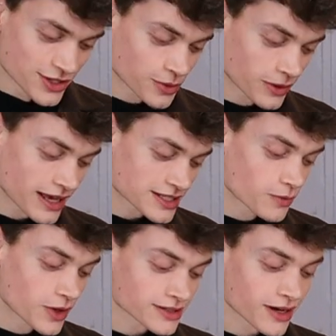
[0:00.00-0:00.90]
Someone asked,
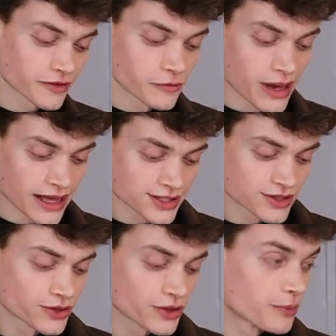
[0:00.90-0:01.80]
what kind of
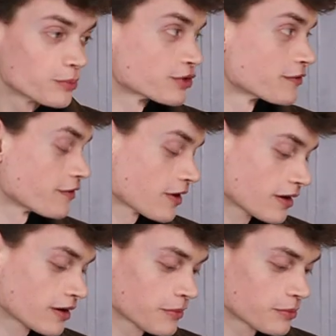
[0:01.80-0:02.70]
beds do you
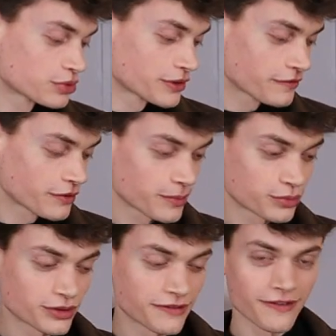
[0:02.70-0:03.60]
prefer?
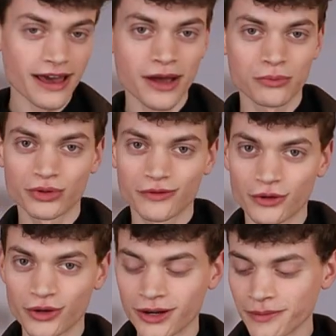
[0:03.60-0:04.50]
Prefer?
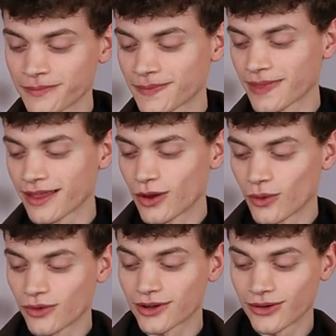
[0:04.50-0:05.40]
Prefer?
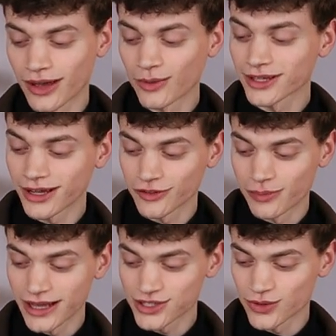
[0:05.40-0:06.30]
Okay, what kind of
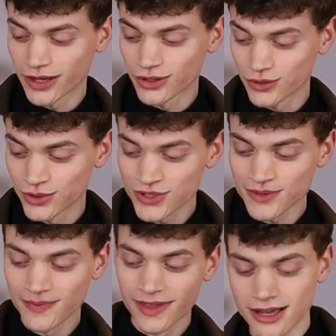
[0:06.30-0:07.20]
beds do I
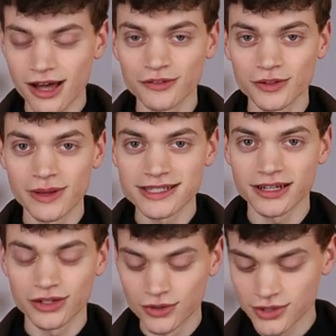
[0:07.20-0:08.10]
use? All of the beds
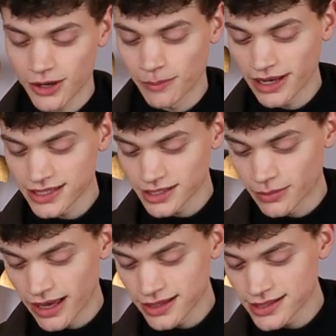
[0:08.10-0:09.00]
that I use are plaster
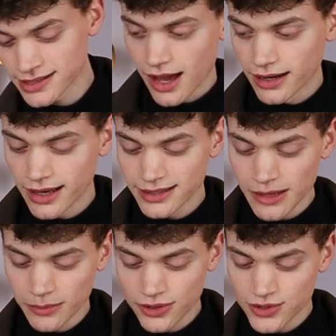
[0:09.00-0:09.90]
beds. I like
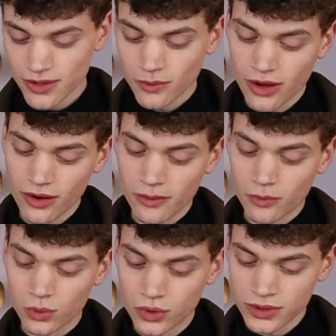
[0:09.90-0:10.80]
them because, well,
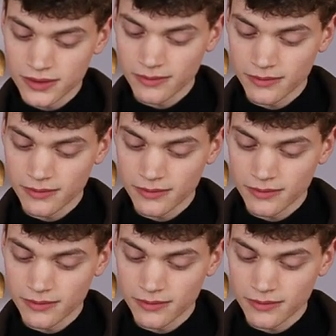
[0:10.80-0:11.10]
wood